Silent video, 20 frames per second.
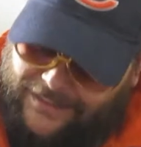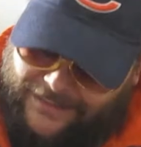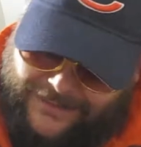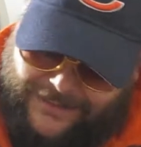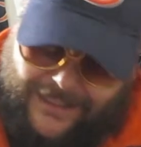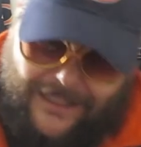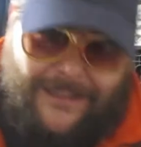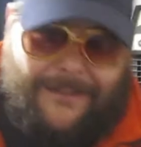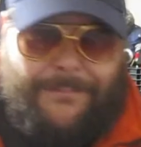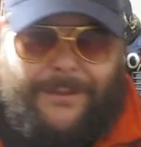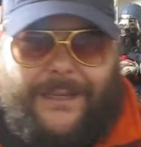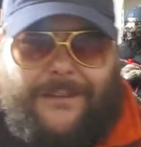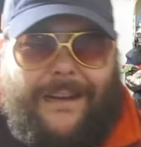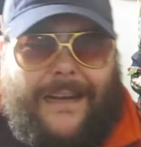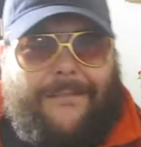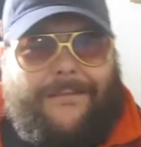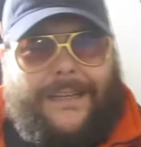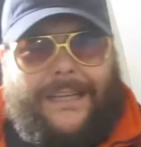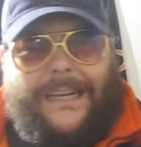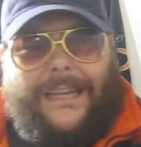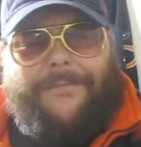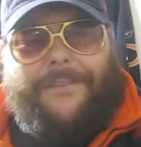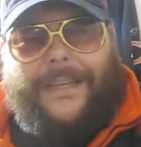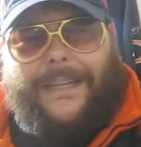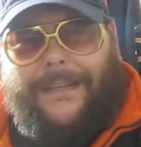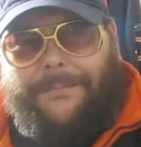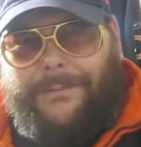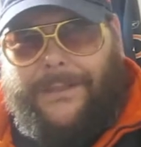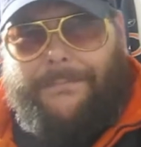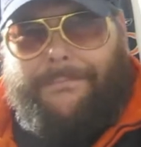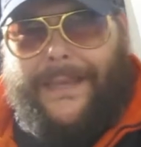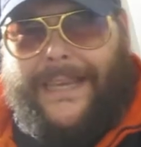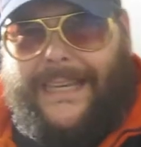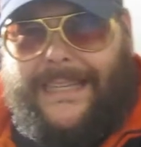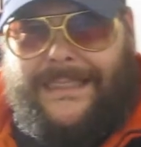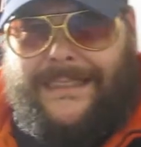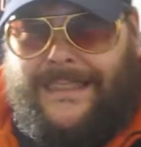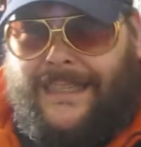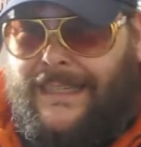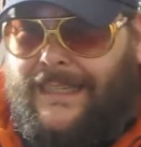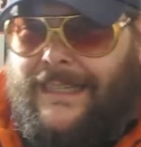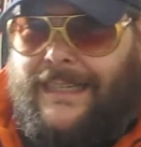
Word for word: It's going to be great. We're going to have a couple of beers